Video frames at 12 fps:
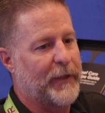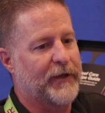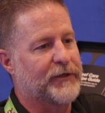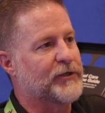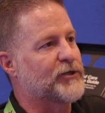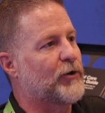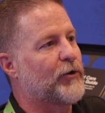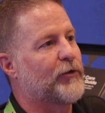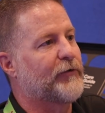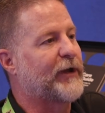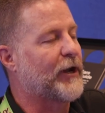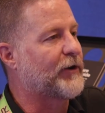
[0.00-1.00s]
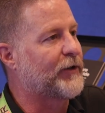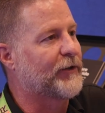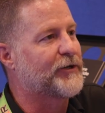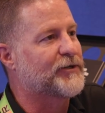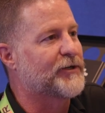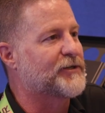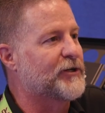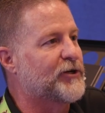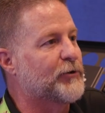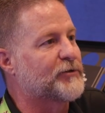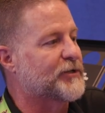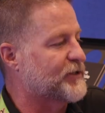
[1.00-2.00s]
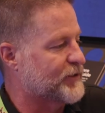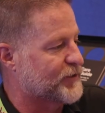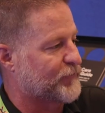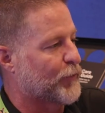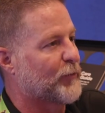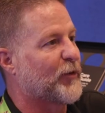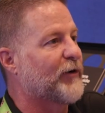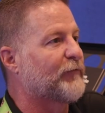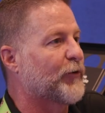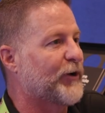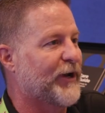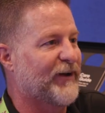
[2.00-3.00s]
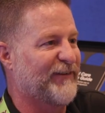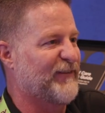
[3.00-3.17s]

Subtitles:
it does all the calculations and doses this 4-part for you